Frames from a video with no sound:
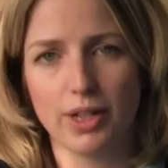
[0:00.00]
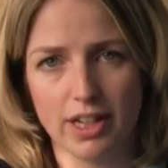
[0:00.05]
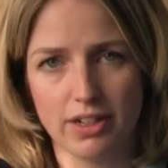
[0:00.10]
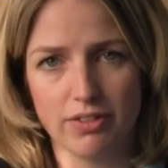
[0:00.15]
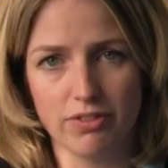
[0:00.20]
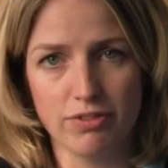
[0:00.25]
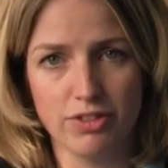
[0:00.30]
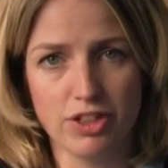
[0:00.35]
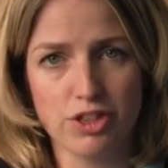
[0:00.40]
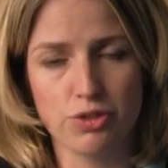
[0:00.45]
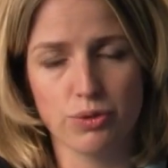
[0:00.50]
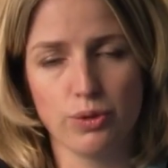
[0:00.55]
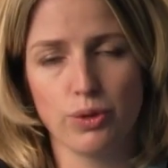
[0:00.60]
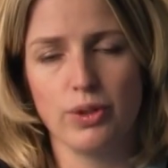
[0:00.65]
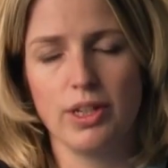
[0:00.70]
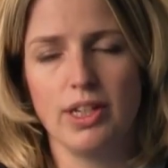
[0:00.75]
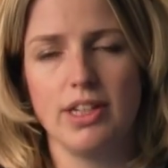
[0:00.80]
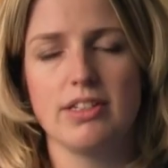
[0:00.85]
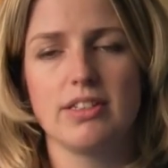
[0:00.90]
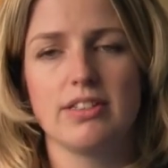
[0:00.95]
we get a
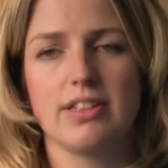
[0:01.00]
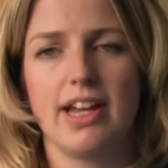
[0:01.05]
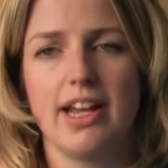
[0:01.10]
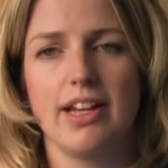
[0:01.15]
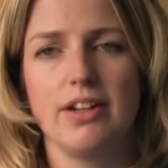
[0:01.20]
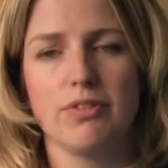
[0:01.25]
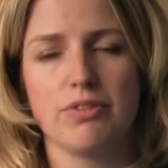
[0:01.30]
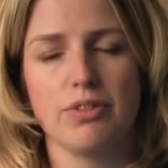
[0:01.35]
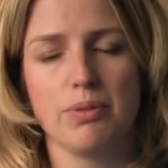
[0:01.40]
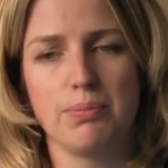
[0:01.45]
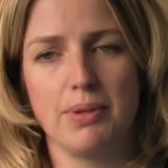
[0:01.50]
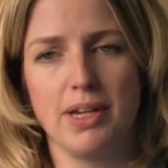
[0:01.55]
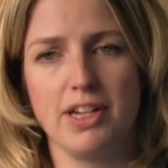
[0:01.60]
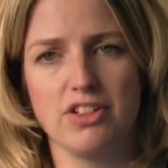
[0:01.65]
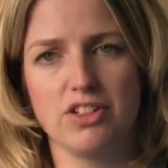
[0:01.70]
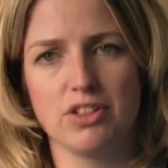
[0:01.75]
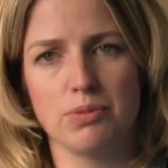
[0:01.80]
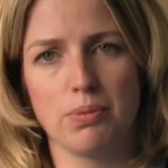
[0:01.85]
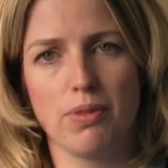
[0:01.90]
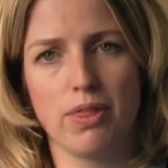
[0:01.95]
visual insight of the
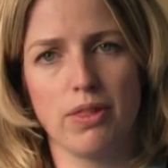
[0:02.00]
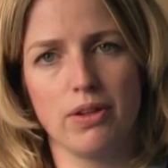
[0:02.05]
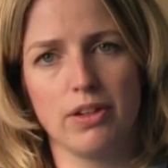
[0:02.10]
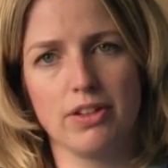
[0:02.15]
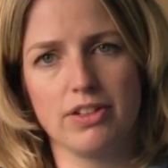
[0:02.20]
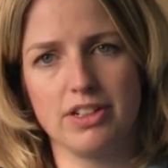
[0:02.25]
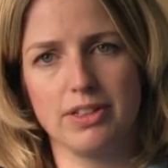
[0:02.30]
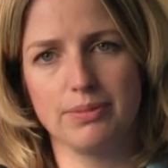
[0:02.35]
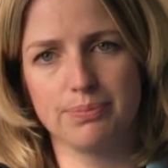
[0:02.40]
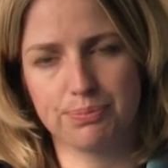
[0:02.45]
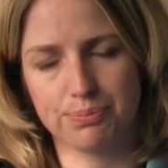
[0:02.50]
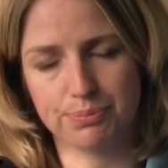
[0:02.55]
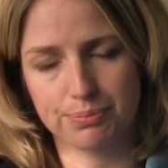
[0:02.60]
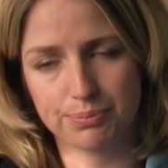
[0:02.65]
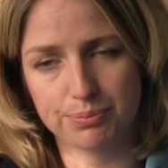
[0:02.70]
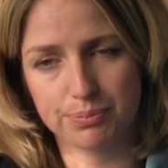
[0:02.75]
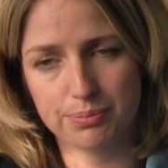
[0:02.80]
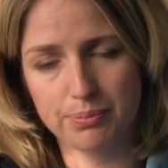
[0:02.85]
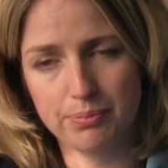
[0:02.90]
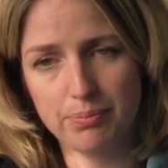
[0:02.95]
patient's pathology.
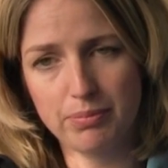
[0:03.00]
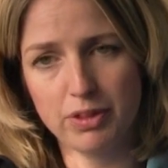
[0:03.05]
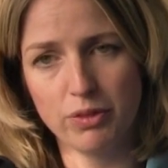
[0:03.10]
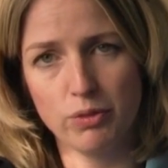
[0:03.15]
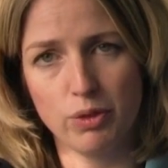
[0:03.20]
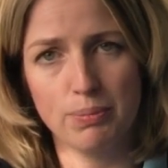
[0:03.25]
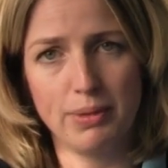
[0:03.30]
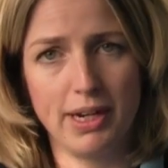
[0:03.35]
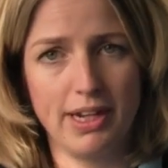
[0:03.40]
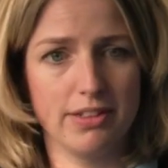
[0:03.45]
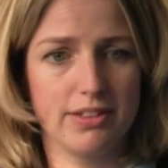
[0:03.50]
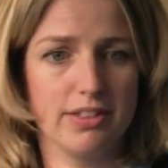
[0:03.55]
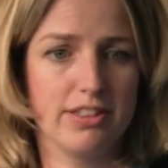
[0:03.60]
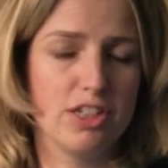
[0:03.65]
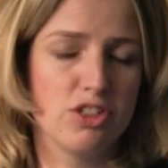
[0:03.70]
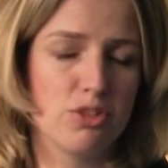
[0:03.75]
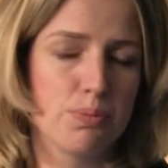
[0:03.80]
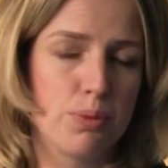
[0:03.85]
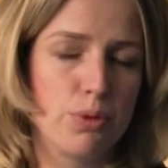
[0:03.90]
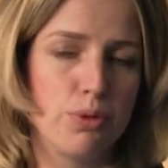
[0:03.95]
We might
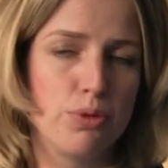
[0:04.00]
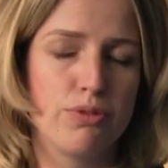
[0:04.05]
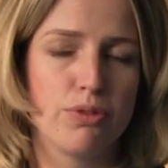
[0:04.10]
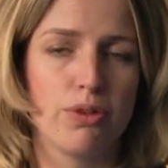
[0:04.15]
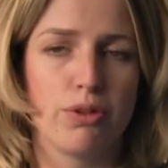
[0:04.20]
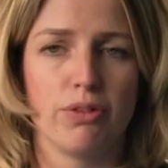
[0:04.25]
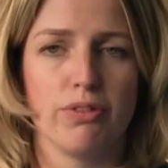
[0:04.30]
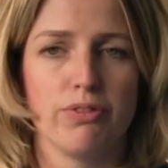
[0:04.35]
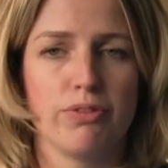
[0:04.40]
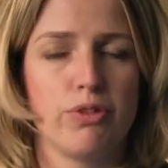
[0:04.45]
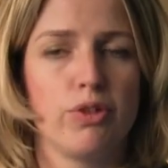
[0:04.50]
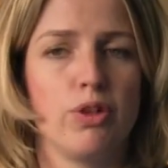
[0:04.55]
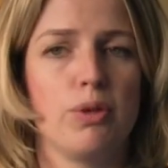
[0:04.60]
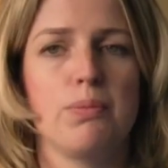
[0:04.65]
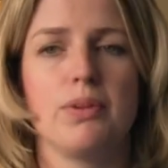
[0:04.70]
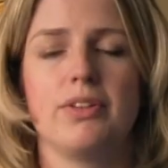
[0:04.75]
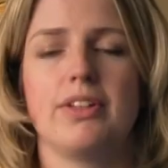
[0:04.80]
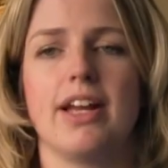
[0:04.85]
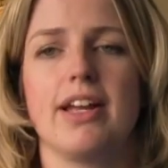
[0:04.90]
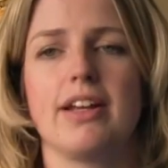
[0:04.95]
disprove or confirm
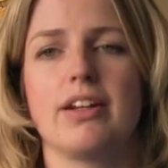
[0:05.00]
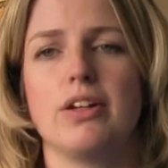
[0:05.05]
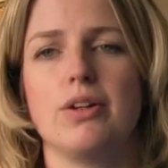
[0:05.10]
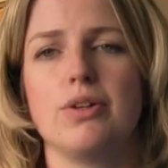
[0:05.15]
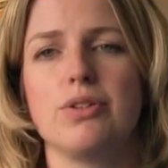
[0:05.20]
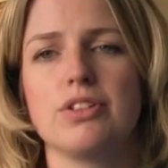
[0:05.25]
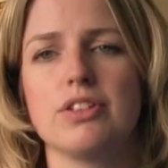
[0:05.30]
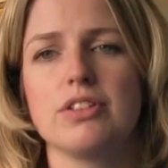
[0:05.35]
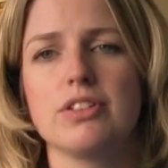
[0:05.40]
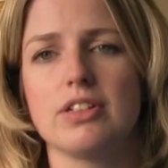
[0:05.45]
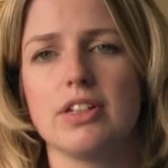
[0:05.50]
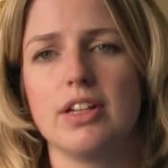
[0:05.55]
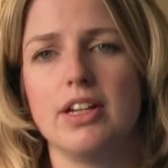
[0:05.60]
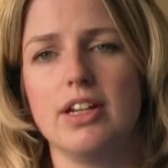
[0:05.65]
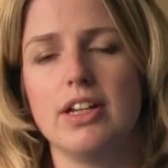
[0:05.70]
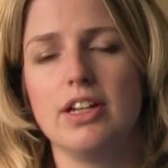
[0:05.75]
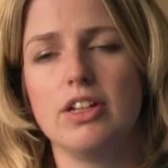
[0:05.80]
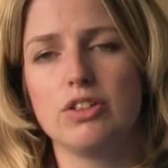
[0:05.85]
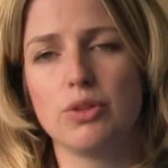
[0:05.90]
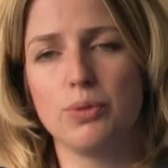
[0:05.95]
a diagnosis
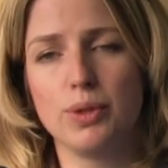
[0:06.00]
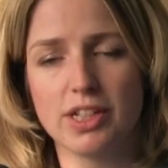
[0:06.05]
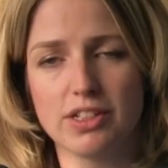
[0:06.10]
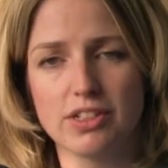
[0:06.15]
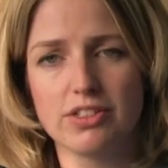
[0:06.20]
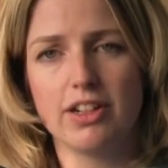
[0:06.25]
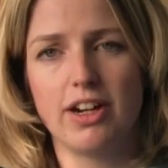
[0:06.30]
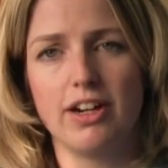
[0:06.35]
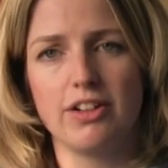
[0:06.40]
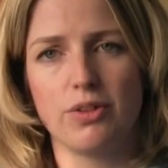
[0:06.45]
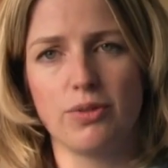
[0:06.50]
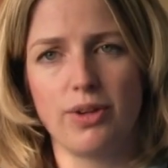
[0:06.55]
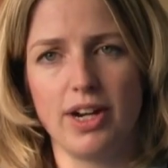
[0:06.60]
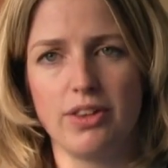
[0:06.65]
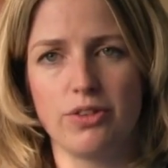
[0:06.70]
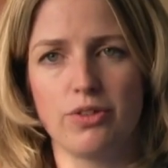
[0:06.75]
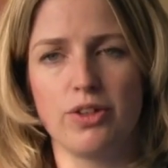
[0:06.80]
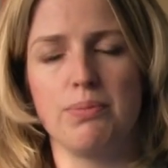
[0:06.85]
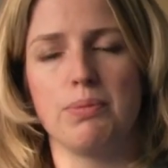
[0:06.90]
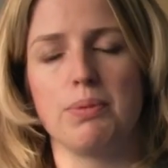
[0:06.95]
so we can start the right
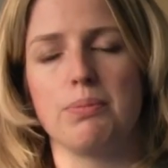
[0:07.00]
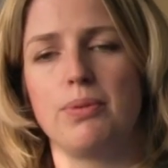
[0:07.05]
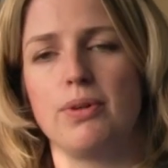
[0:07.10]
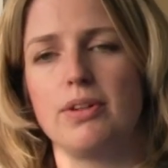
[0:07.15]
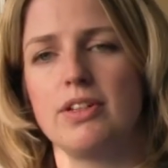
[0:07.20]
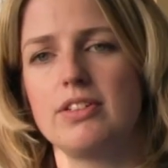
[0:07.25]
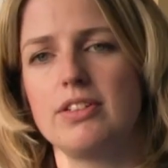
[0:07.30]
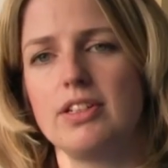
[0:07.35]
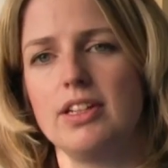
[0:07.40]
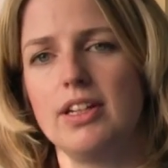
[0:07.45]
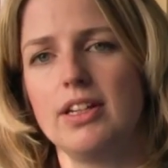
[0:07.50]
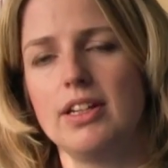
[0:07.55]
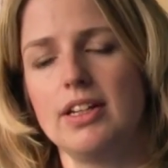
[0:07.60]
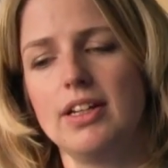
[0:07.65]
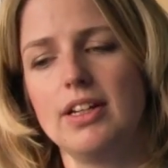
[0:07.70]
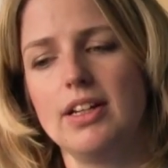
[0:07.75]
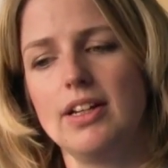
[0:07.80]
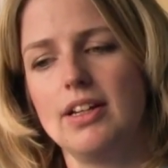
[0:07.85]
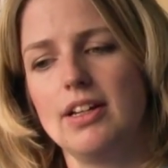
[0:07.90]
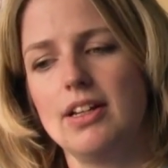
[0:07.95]
treatment policy.
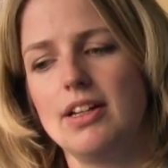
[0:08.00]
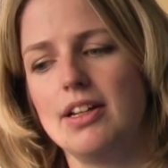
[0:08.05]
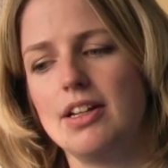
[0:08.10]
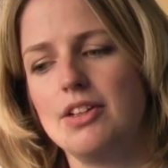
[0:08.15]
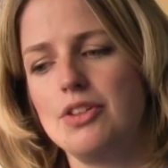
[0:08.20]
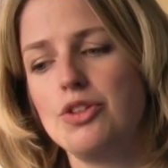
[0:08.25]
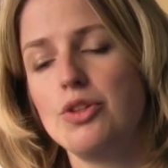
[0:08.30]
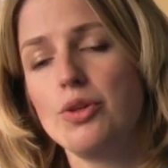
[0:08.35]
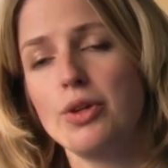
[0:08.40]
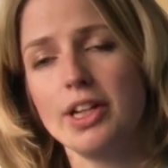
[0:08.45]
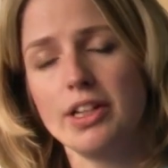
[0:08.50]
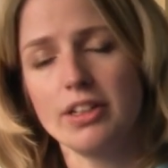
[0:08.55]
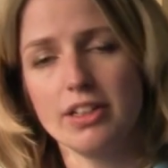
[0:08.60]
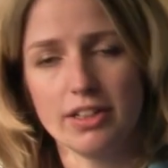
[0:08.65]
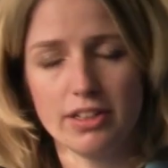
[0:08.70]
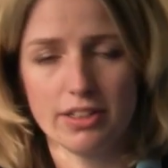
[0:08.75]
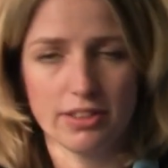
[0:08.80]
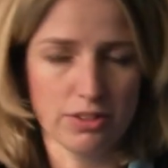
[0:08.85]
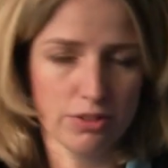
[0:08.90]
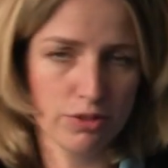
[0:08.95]
During
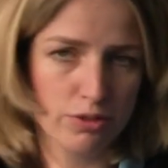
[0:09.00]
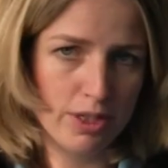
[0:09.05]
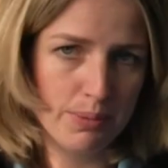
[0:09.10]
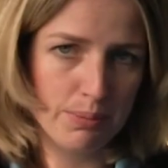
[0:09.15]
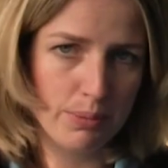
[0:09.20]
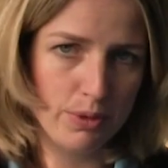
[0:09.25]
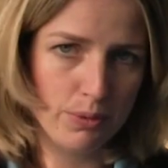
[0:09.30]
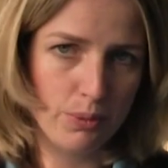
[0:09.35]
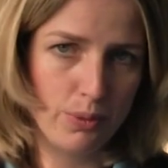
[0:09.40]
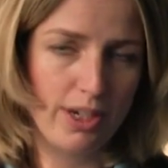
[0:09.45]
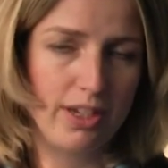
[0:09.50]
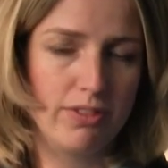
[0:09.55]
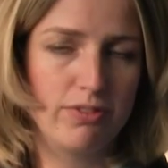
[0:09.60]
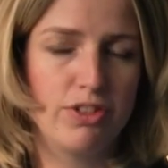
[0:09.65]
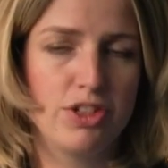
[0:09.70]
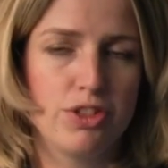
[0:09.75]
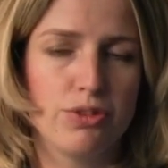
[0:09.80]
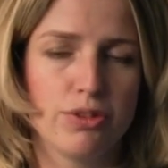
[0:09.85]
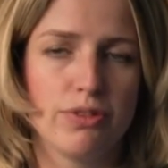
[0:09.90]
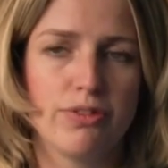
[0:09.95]
the treatment, we get
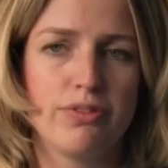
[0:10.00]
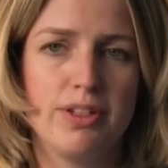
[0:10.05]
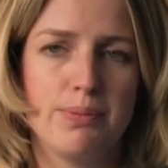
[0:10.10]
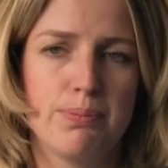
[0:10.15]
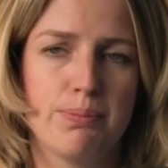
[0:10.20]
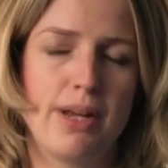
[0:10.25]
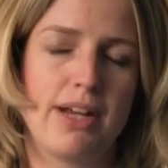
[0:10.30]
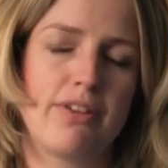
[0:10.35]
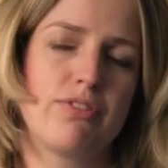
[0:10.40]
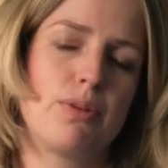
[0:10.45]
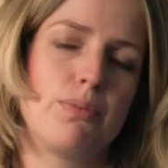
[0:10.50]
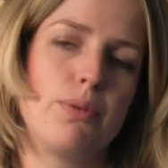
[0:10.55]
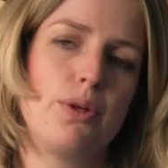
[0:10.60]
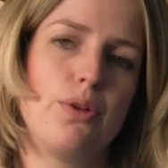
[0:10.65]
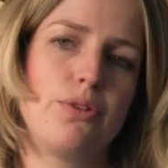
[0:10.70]
visual feedback from